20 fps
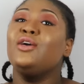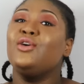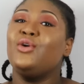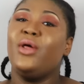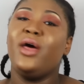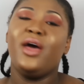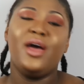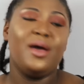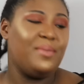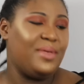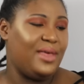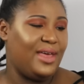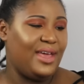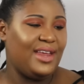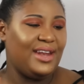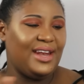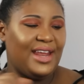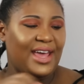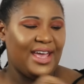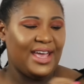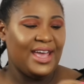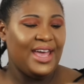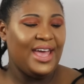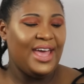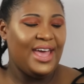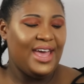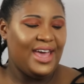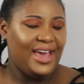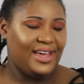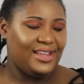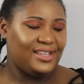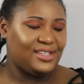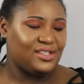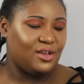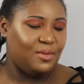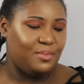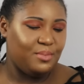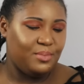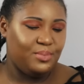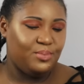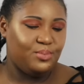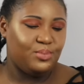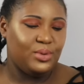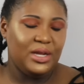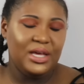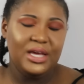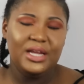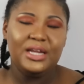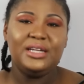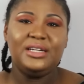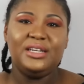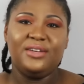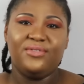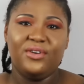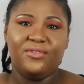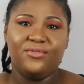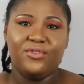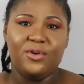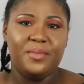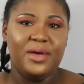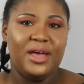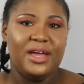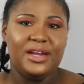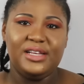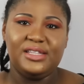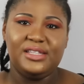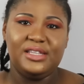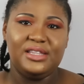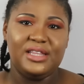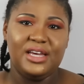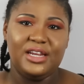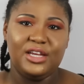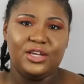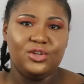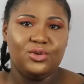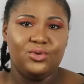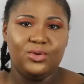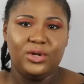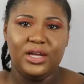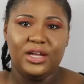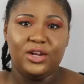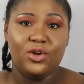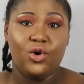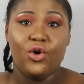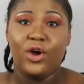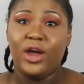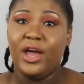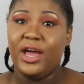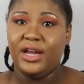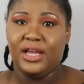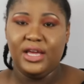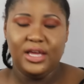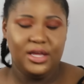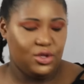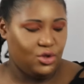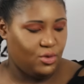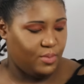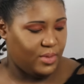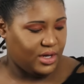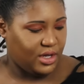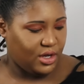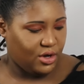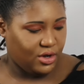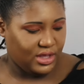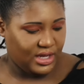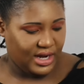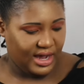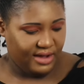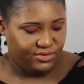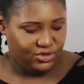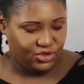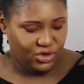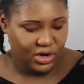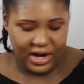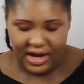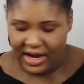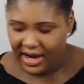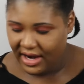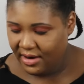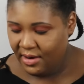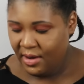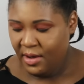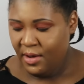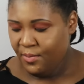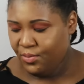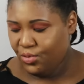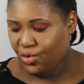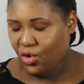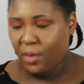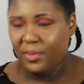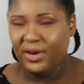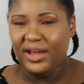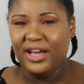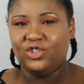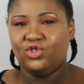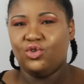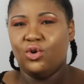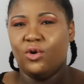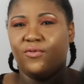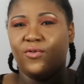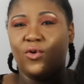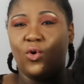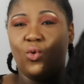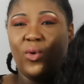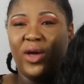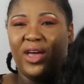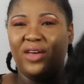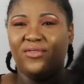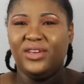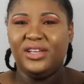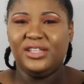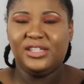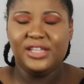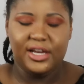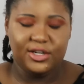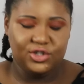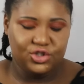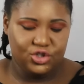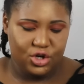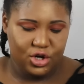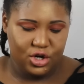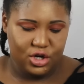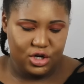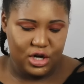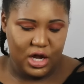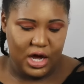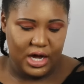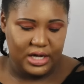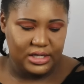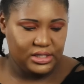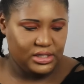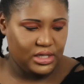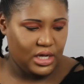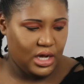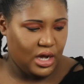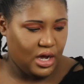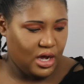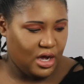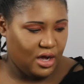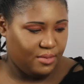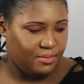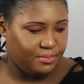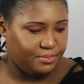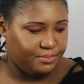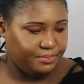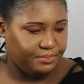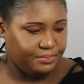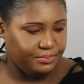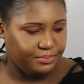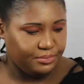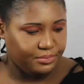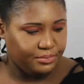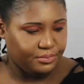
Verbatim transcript: you know what I mean? Like, it's completely different from any synthetic unit or any human hair that I've tried. Normally I'd go for a wavy texture, not um